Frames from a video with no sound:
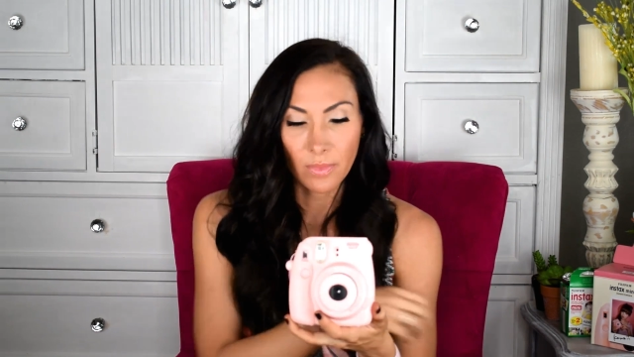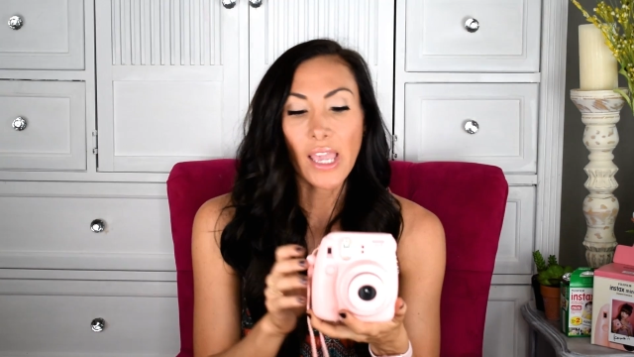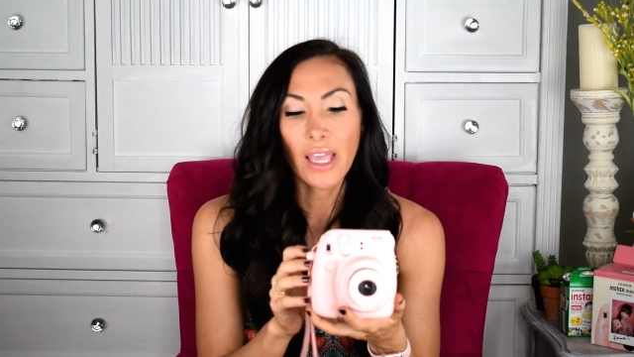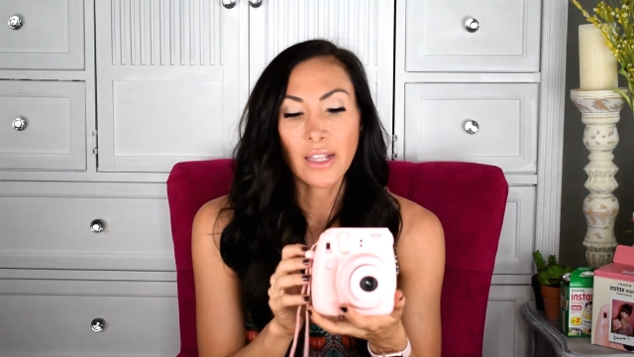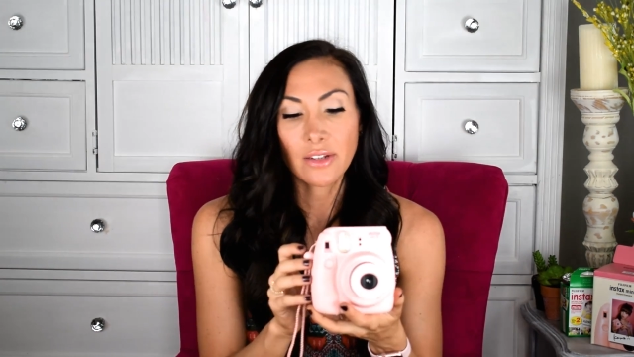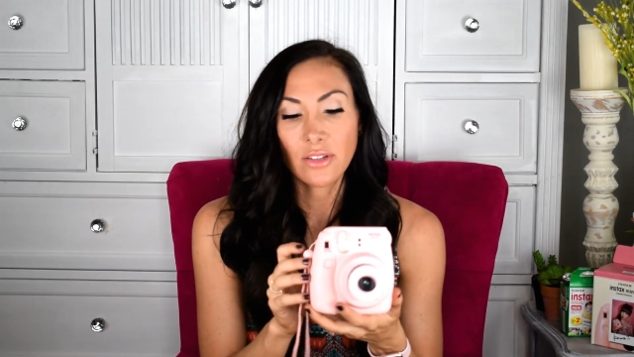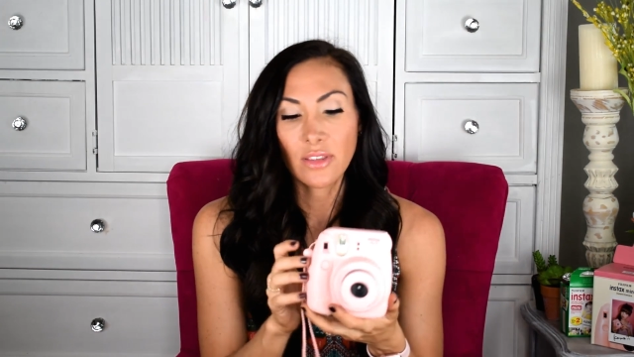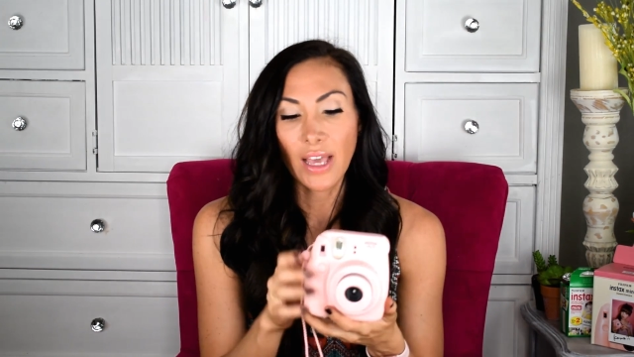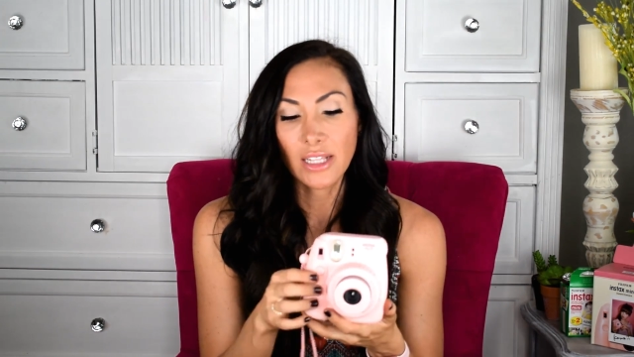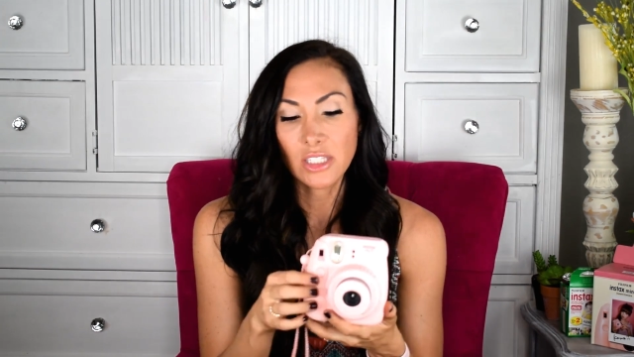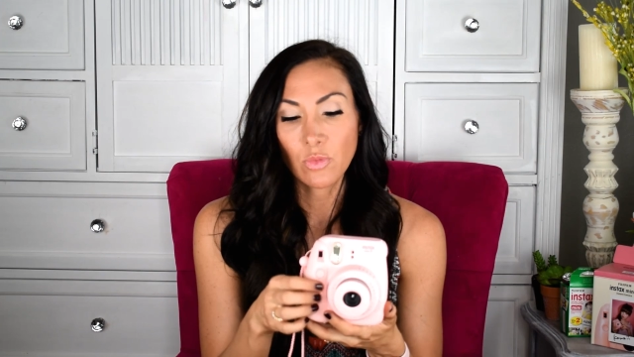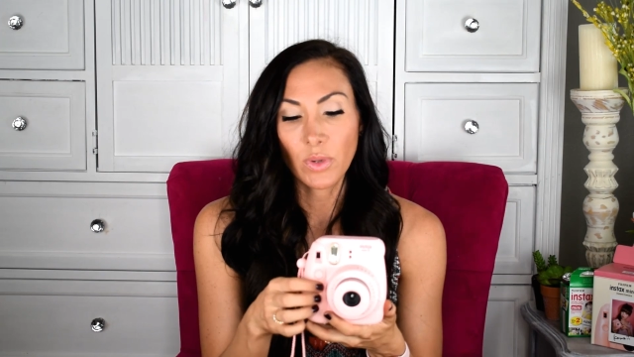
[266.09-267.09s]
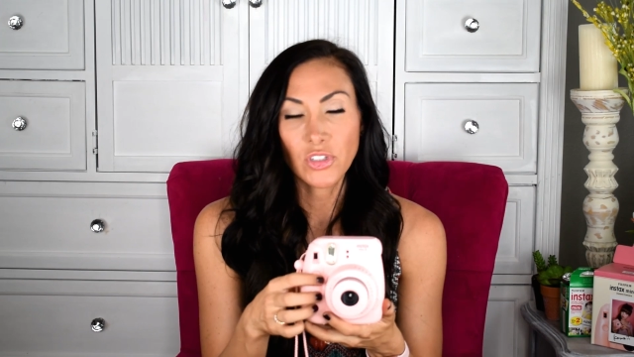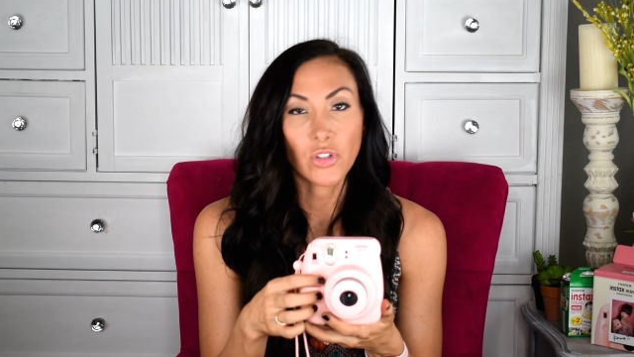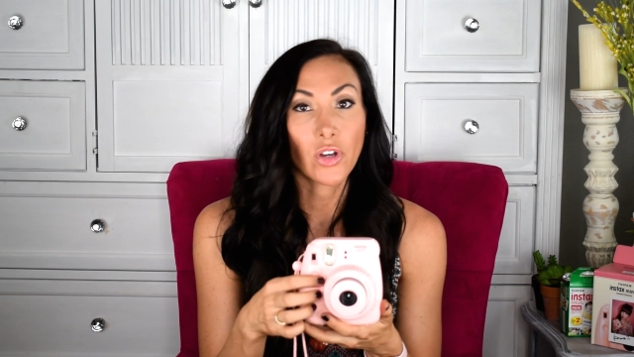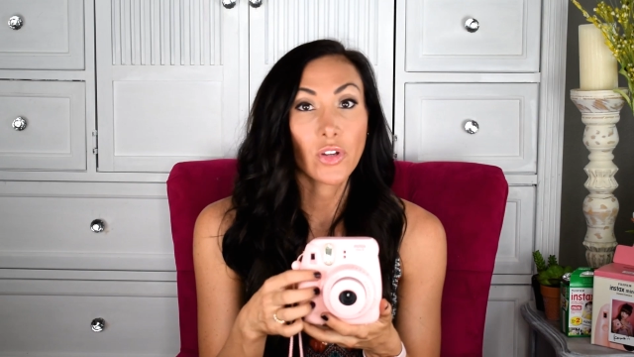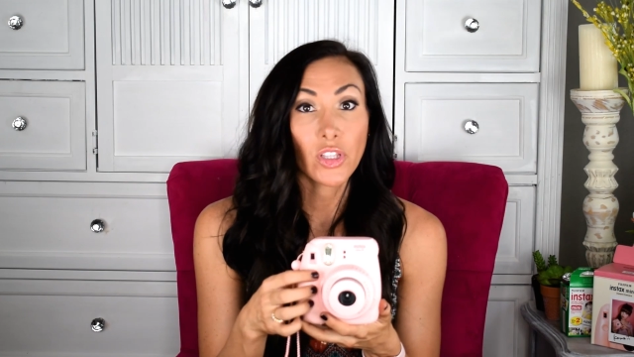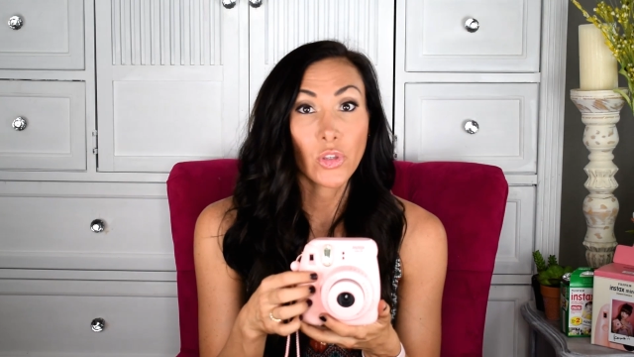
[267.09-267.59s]
And that's what you're
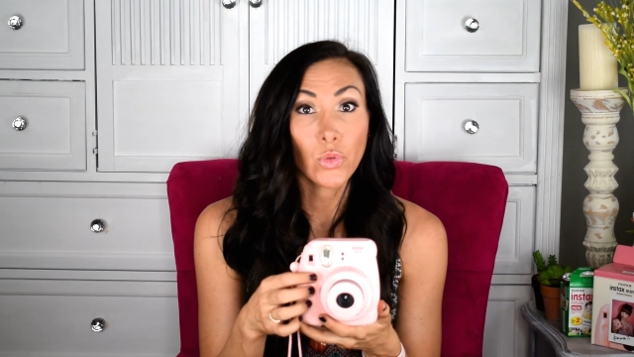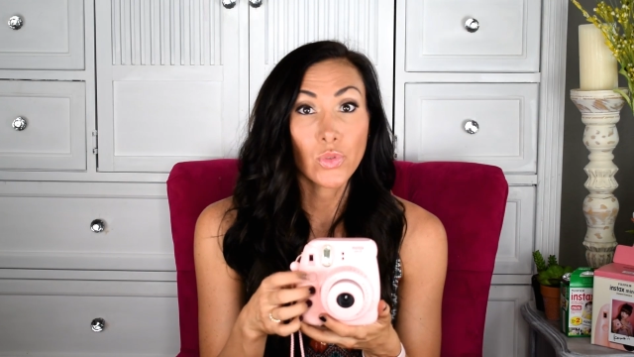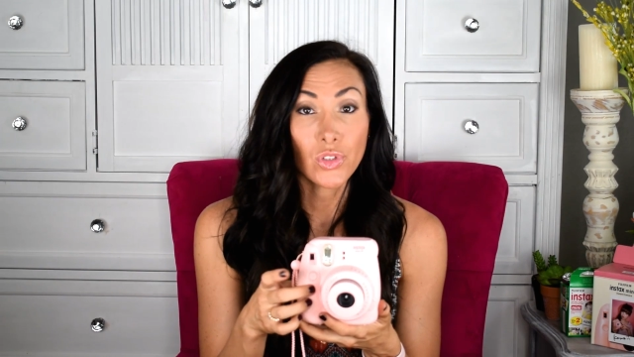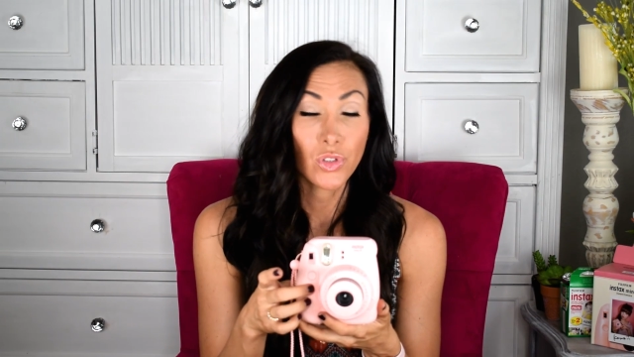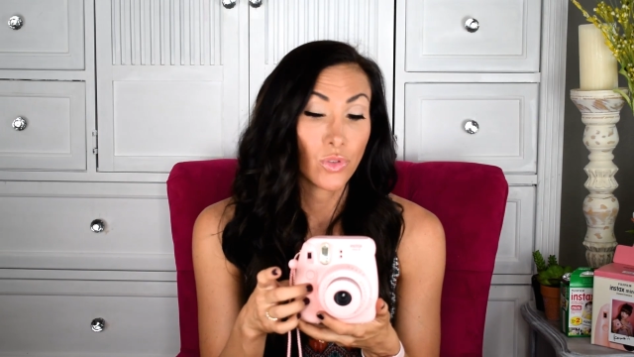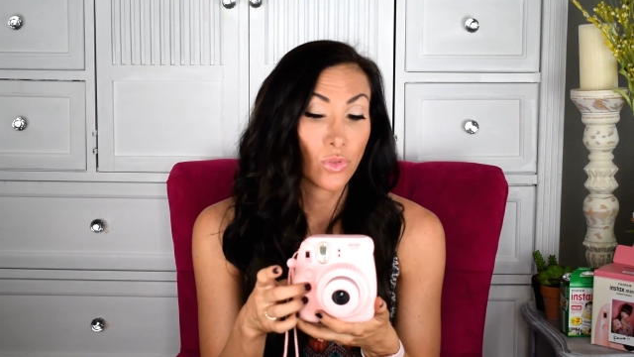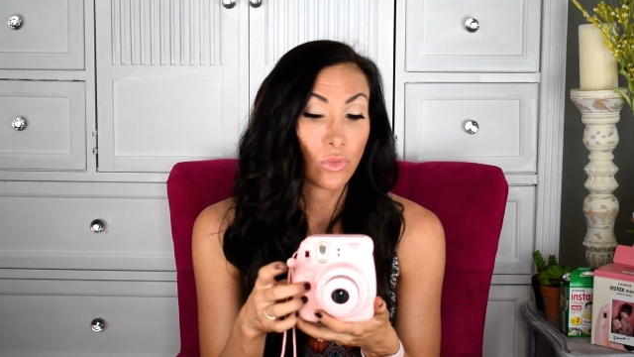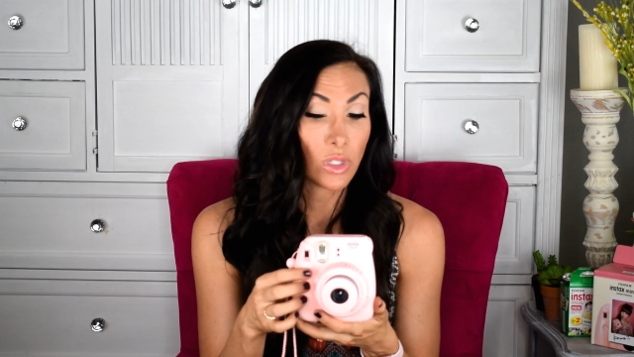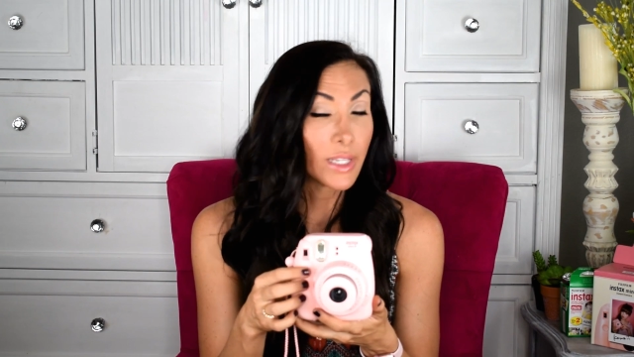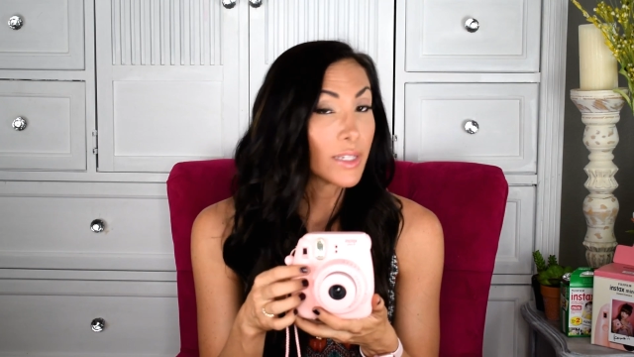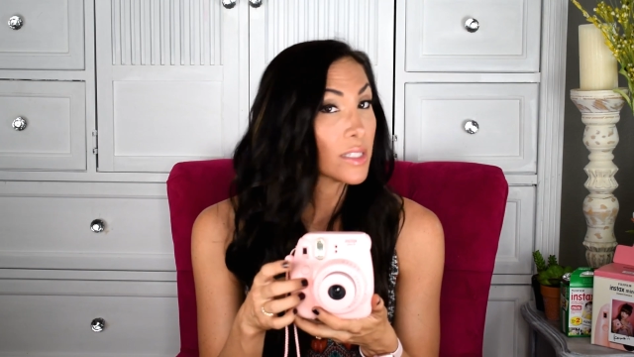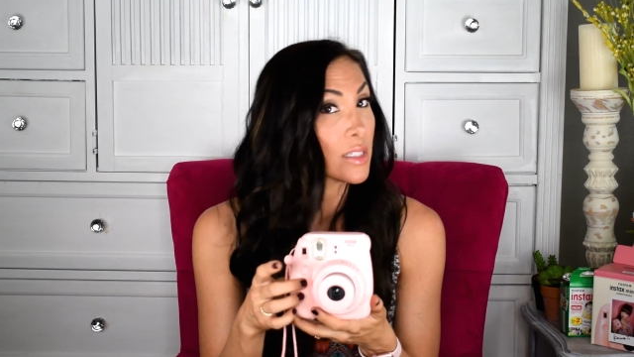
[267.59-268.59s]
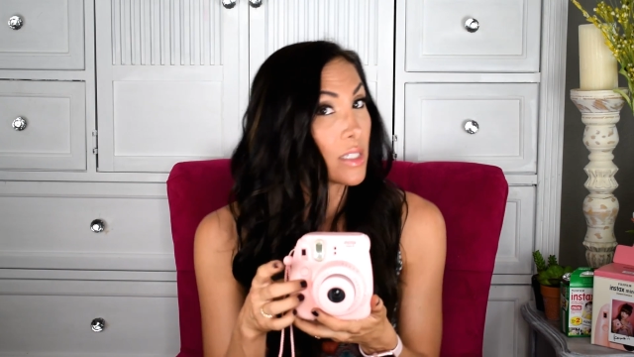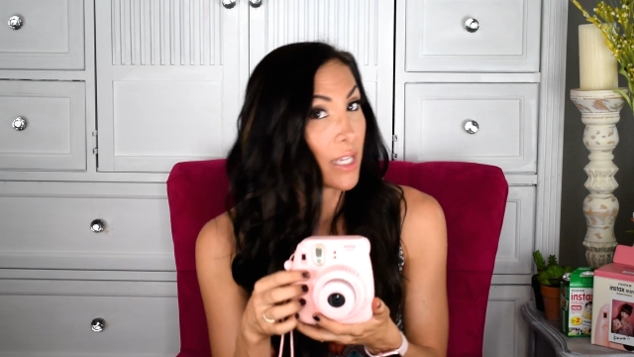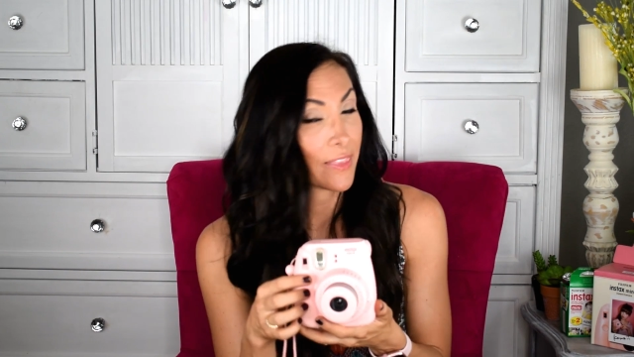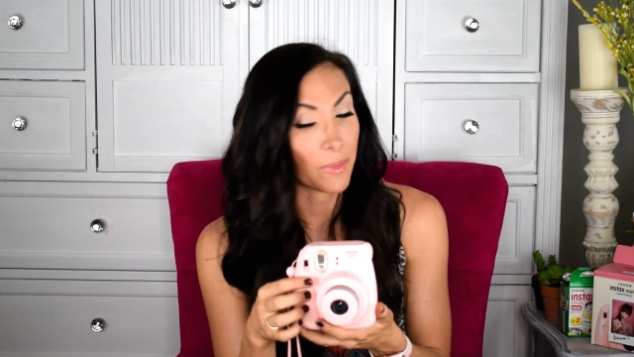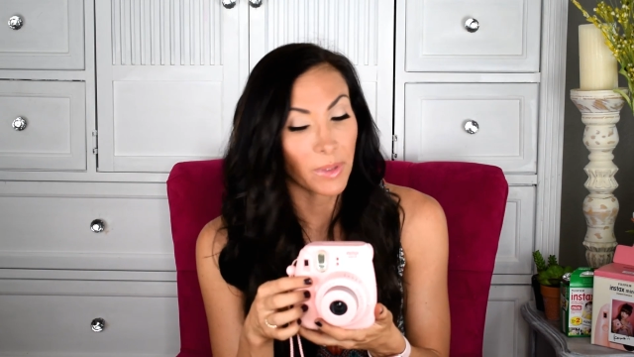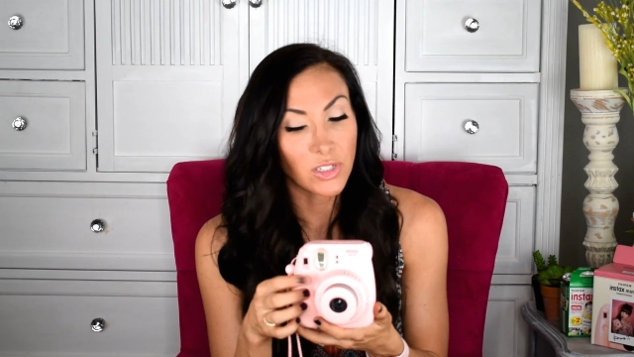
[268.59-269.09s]
going to use to click to
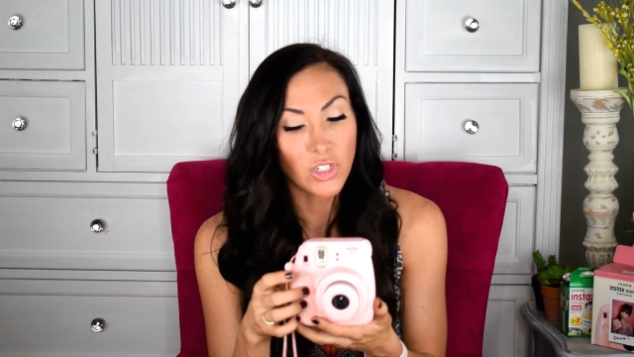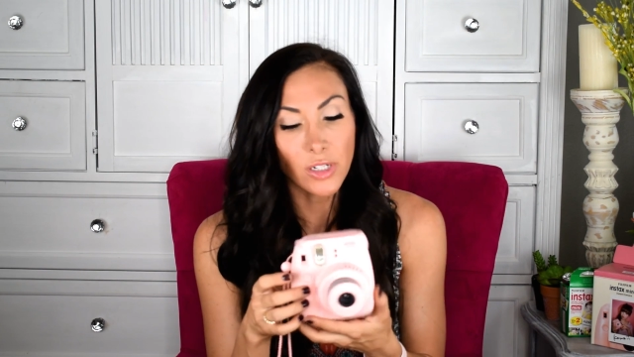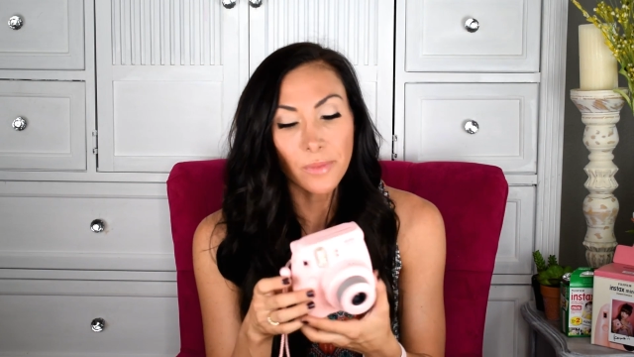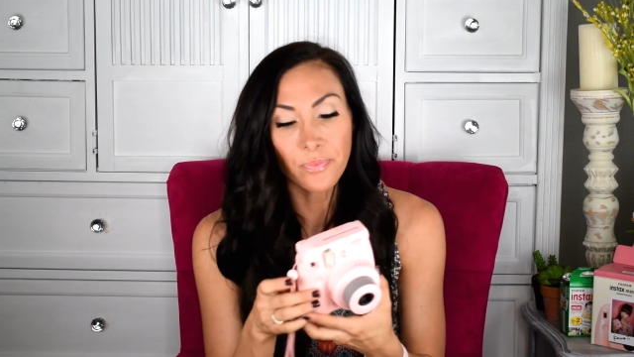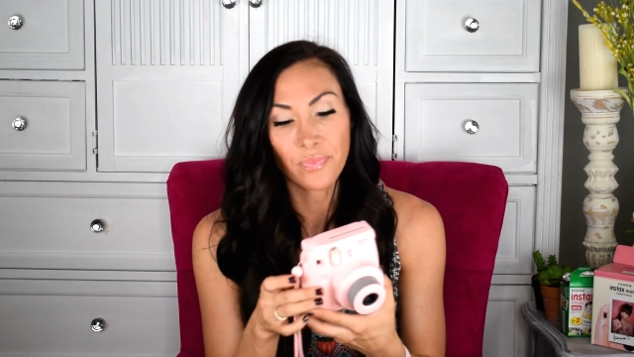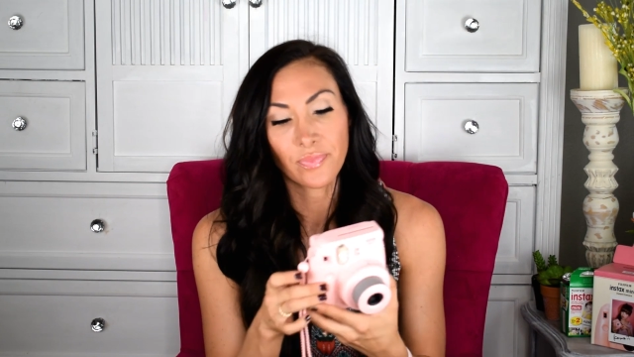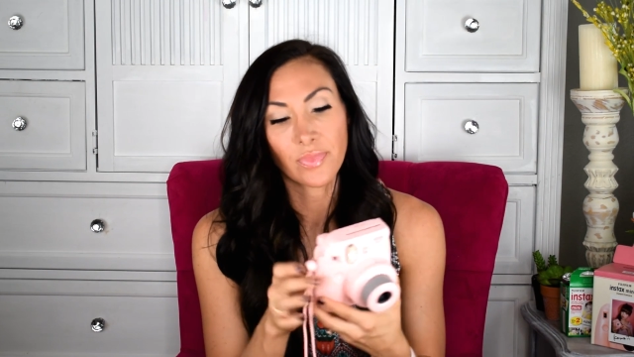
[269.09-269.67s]
take the picture.